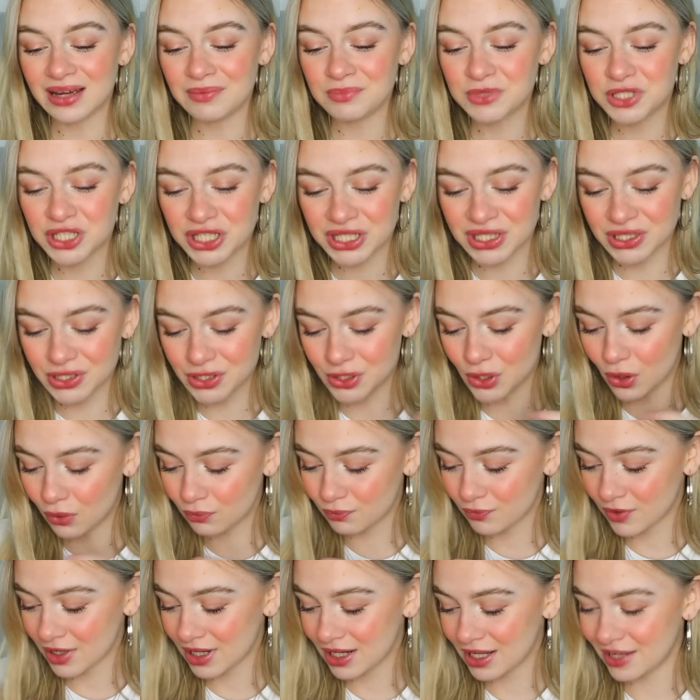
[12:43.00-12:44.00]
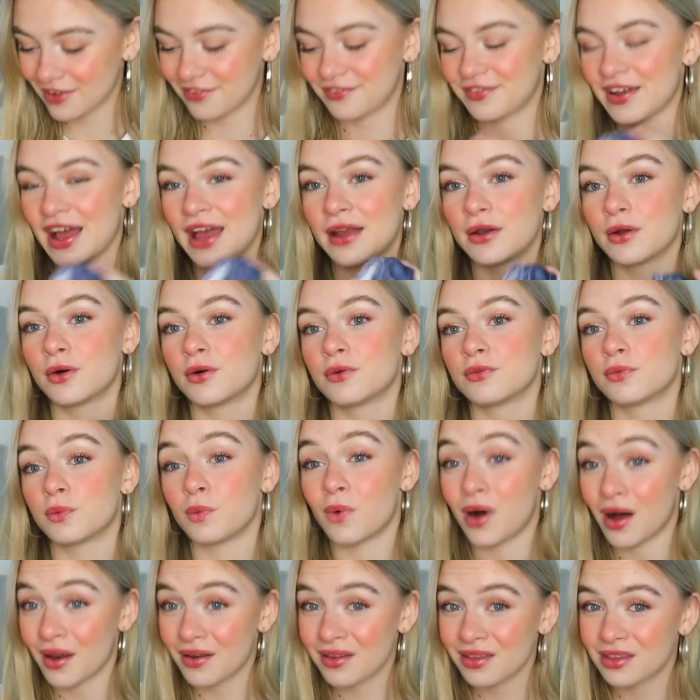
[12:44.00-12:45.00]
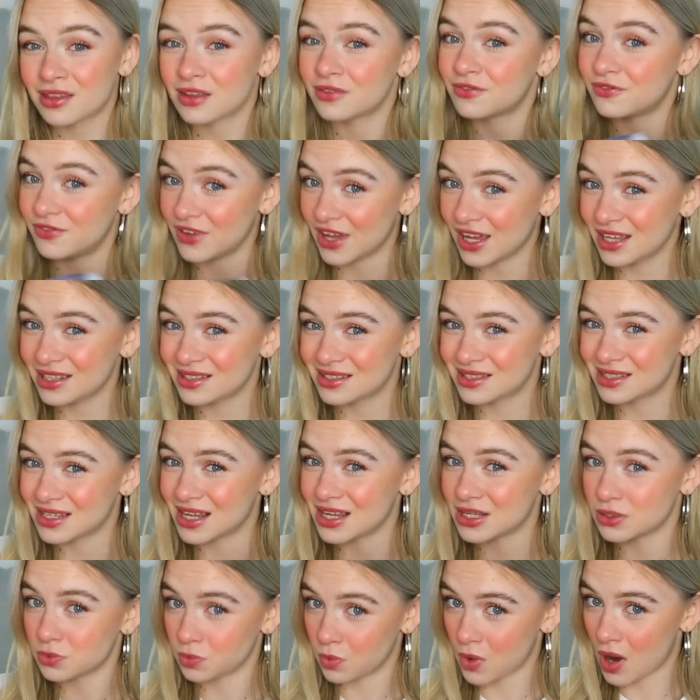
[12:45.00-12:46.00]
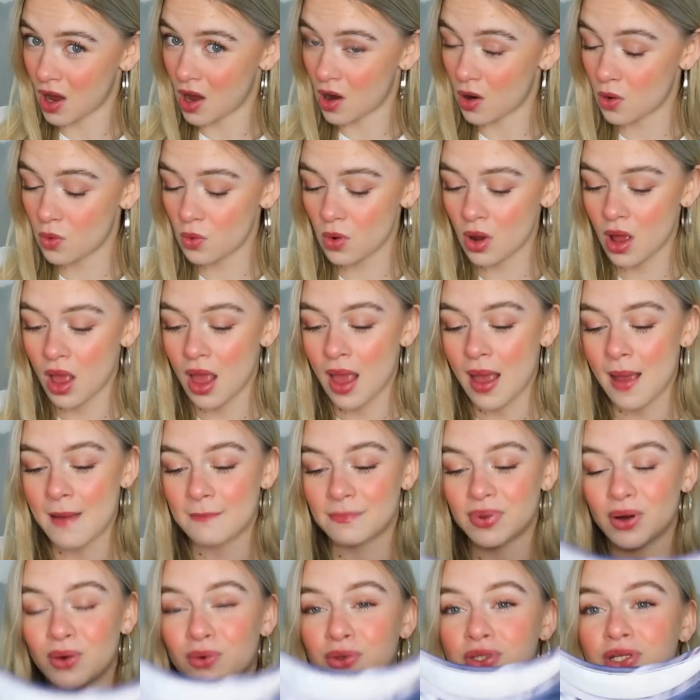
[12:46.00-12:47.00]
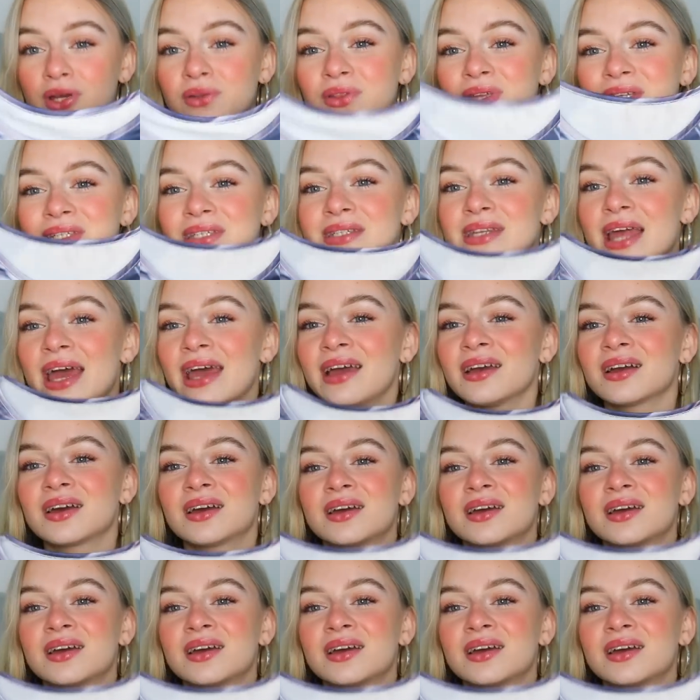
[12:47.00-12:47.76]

am just not really a fan of, one, the fits as well, but also this neck,